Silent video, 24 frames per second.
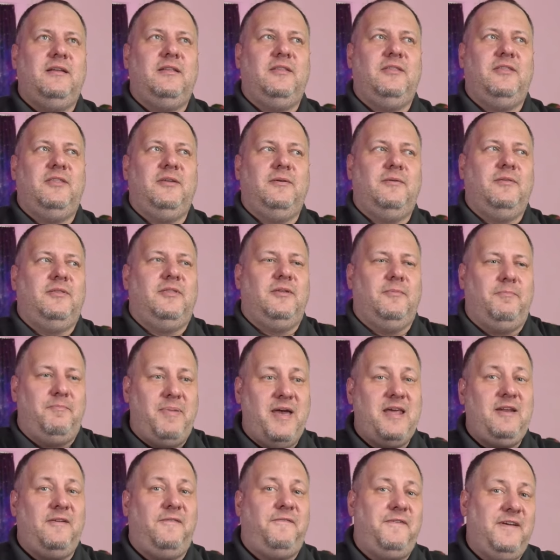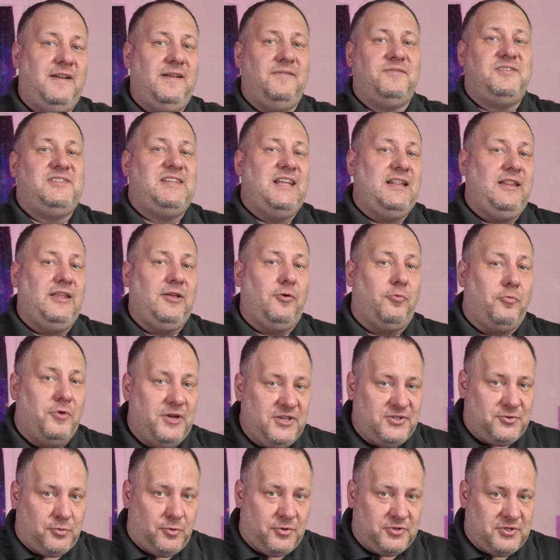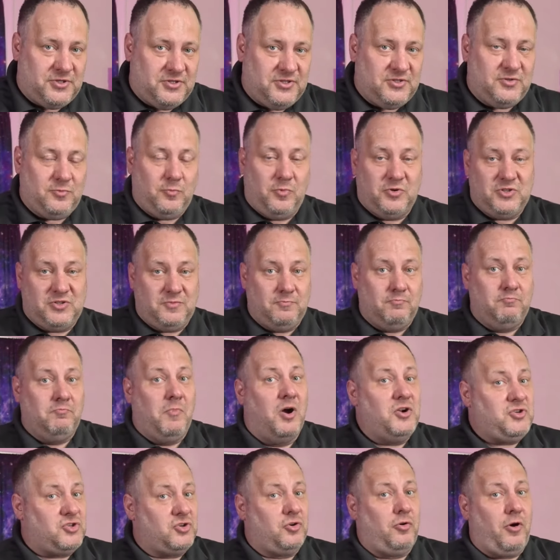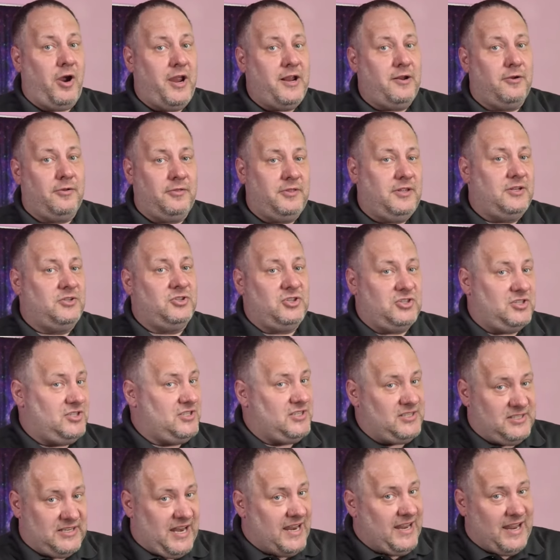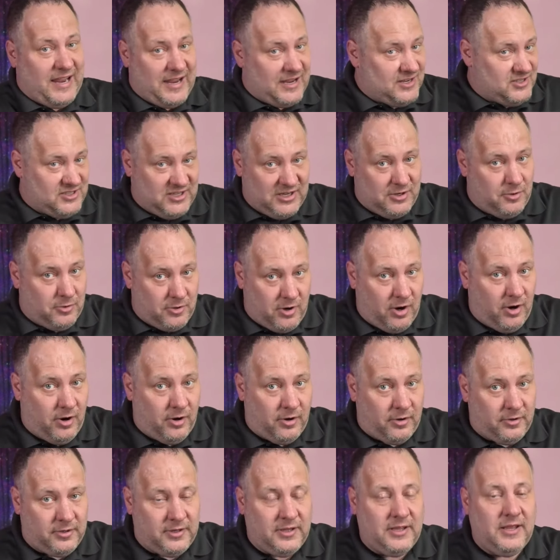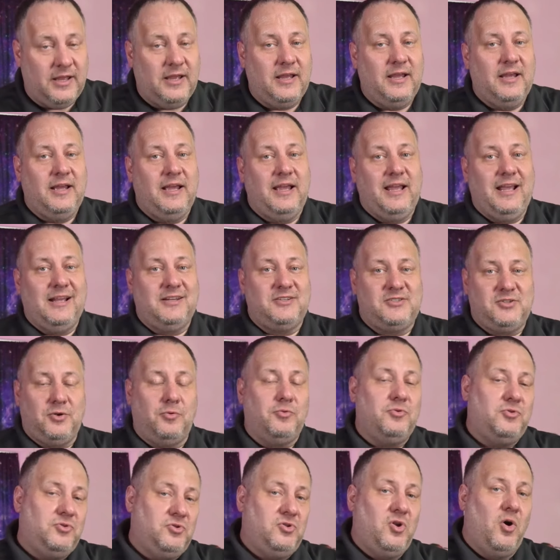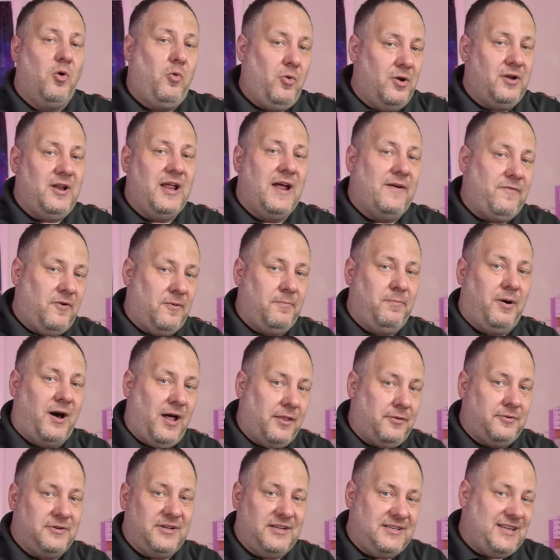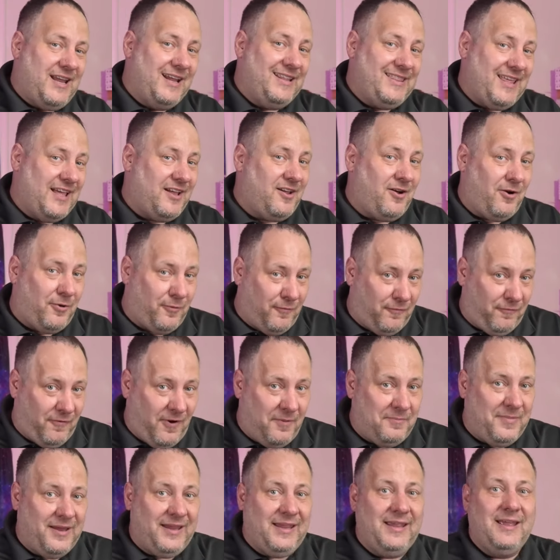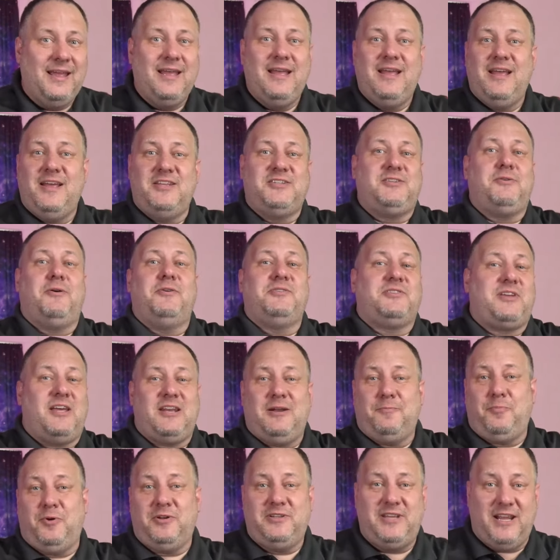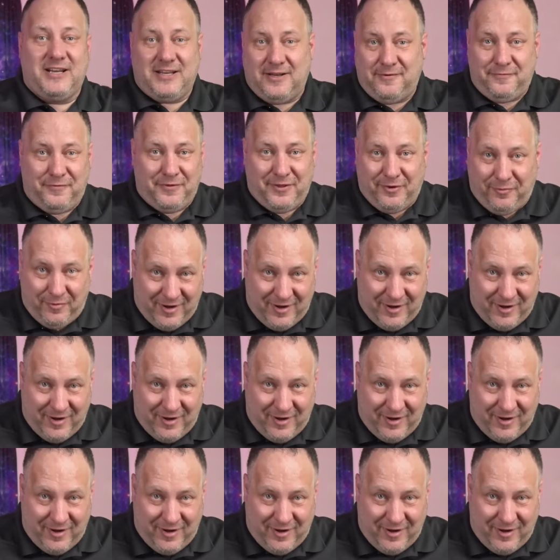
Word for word: the the benefit of stealing resources was much greater than just taking a single card and so no one ever bothered to take that card from me. And so I was kind of protected for the